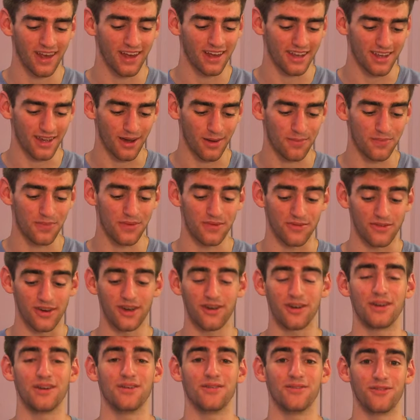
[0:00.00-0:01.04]
yeah,
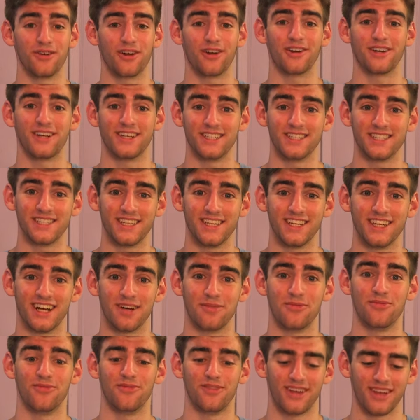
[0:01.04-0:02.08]
very, very nice tea.
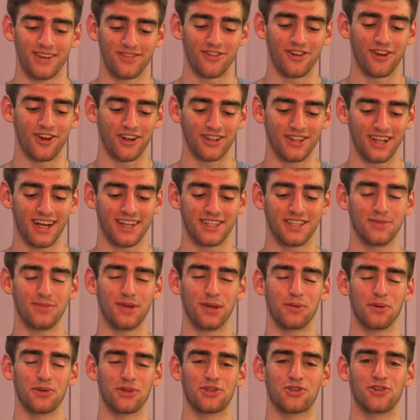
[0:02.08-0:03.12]
I'm very glad to be
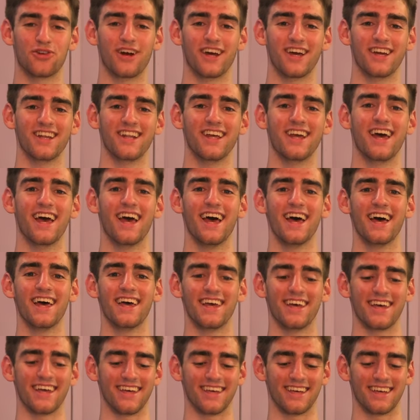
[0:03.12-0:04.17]
able to try it.
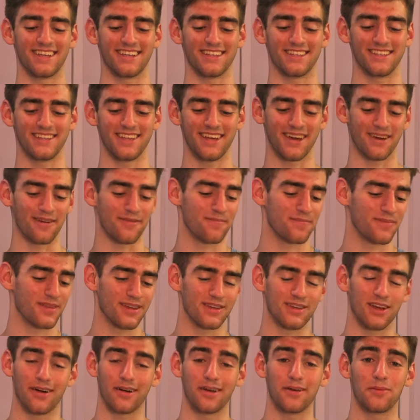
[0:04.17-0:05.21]
And yeah,
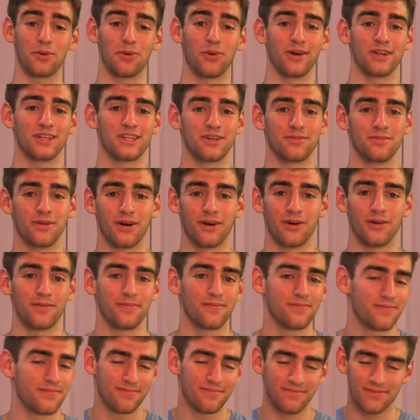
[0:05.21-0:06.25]
I'll keep going to my
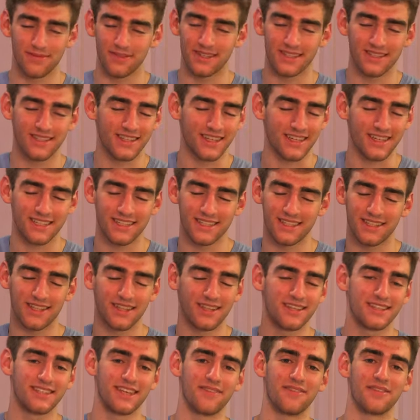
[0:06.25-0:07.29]
sixth,
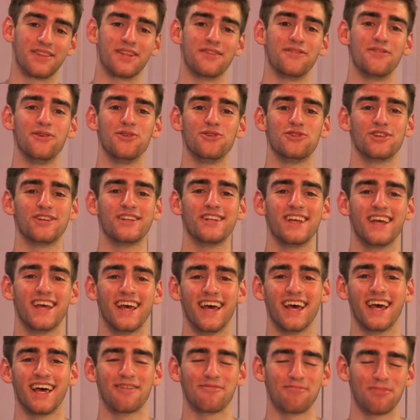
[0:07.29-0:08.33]
seventh infusion,
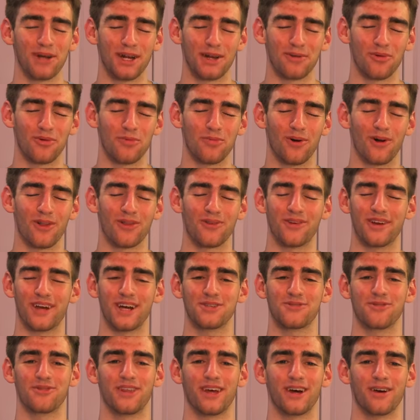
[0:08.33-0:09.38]
but I won't bother you guys
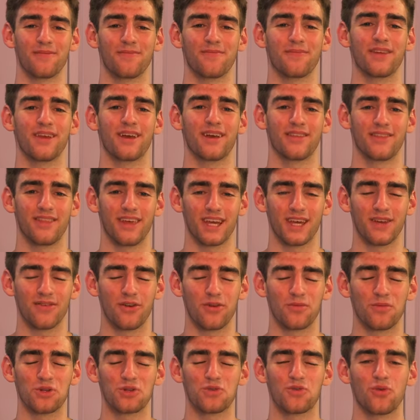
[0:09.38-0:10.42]
with that. Thank you very
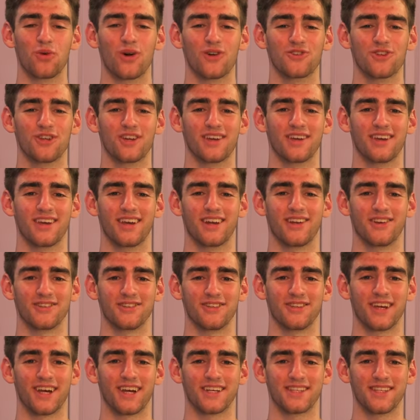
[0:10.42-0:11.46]
much for watching, and I'll see
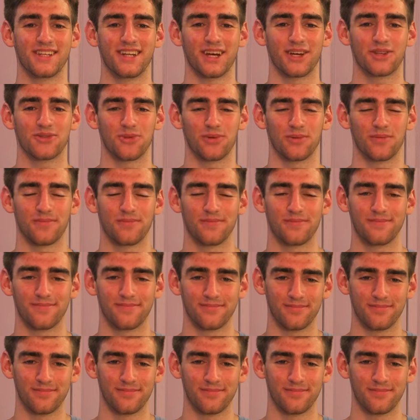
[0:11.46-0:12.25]
you guys in the next one.